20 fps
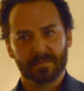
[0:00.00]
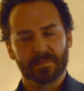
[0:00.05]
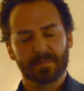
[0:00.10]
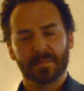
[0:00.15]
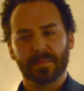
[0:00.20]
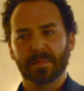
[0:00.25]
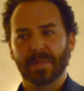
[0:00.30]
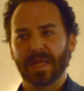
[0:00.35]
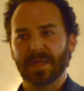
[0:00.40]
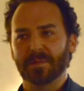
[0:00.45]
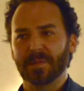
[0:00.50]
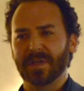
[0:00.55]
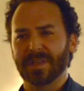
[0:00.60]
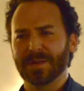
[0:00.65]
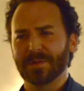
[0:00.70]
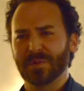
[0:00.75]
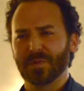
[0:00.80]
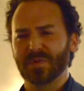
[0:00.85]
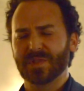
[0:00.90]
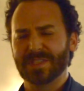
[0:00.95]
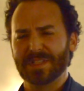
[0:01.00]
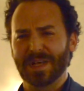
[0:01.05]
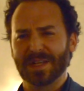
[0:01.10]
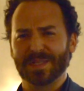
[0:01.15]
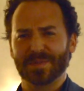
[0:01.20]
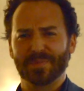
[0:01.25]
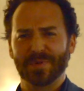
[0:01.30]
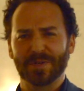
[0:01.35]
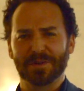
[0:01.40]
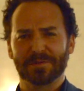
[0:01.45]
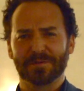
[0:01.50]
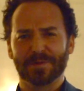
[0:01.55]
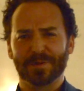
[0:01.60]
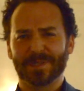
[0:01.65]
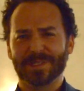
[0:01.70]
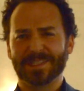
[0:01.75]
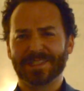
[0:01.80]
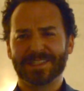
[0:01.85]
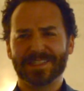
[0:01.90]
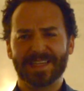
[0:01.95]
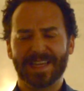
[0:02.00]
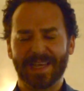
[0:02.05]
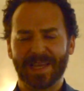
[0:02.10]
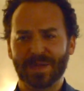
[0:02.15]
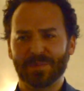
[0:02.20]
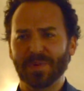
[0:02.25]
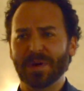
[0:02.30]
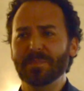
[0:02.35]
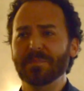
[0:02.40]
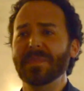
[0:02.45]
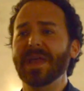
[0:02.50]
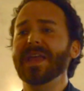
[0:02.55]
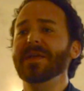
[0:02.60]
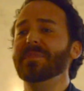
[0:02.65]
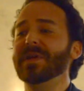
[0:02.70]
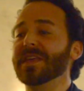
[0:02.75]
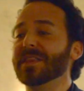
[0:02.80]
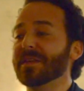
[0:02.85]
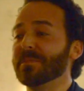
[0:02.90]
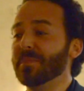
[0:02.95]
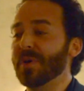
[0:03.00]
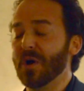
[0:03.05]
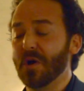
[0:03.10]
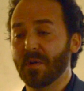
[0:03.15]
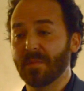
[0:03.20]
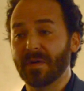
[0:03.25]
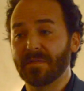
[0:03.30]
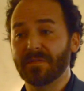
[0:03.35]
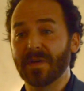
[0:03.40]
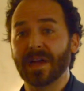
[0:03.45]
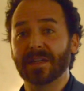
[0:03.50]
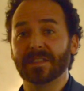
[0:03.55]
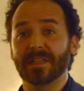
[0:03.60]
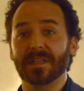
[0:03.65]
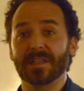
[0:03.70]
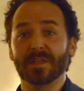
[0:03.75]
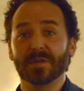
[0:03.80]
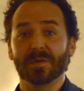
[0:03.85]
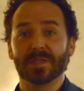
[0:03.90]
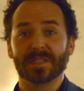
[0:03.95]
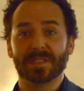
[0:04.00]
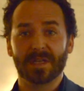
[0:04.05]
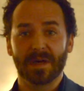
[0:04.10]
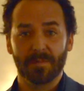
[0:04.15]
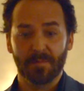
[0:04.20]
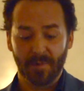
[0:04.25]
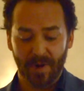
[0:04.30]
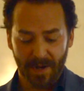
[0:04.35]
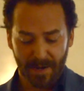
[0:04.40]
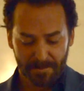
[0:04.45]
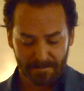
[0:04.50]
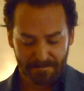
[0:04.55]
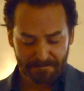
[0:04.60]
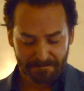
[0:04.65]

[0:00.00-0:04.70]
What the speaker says: maybe it's not as beautiful as the singing, but maybe the poem affected you in some way.